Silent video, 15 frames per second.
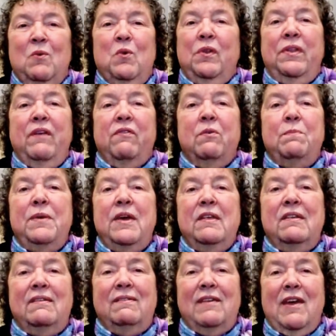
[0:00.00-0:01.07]
will never be
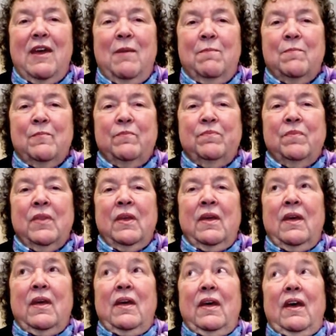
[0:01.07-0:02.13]
the same.
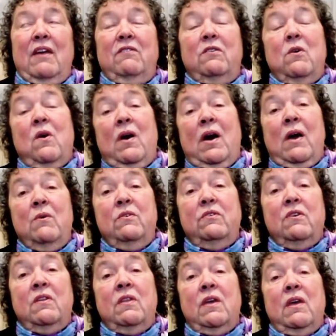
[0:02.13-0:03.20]
And so I was
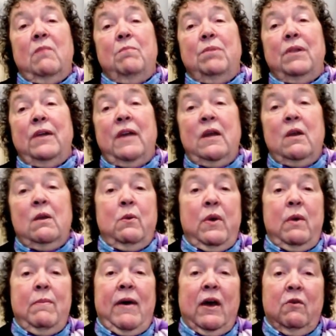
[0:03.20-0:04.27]
on the plane on the
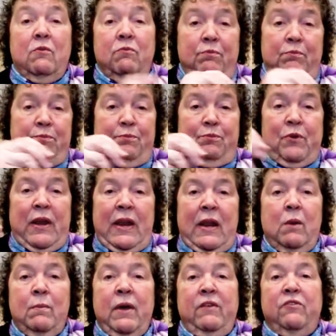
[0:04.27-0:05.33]
way back writing
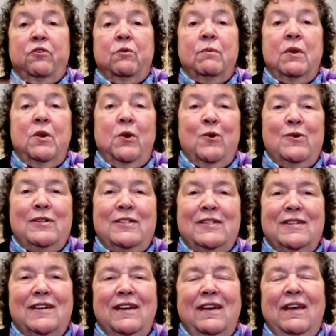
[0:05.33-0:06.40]
out my sermon
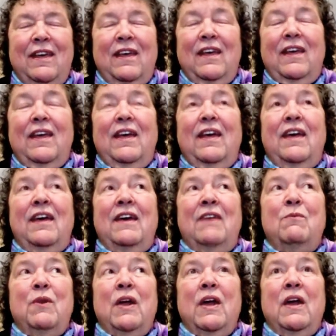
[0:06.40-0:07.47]
notes.
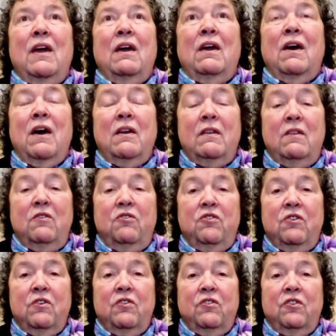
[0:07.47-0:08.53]
And when I got to the
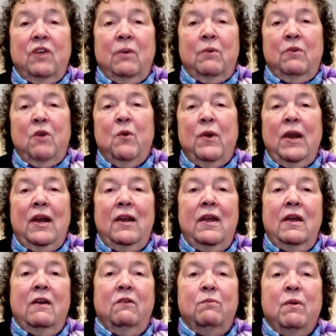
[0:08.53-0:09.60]
church, I was already
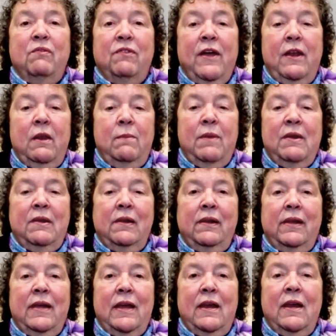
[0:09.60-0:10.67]
late because my flight had been
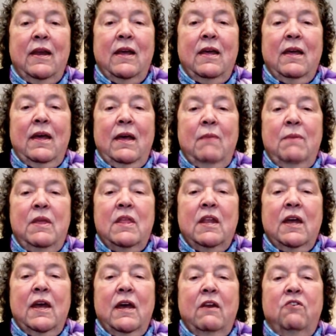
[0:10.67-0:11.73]
delayed. And being that
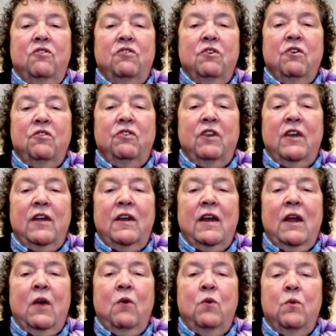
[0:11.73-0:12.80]
I had a church that had an
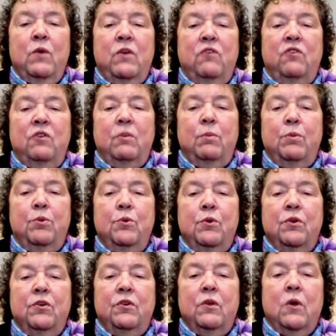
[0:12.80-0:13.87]
outreach to the
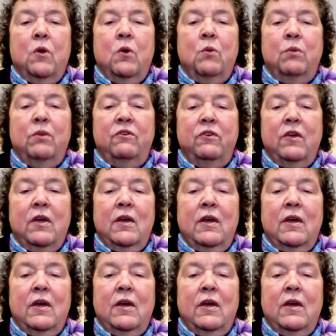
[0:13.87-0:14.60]
poor, to the homeless,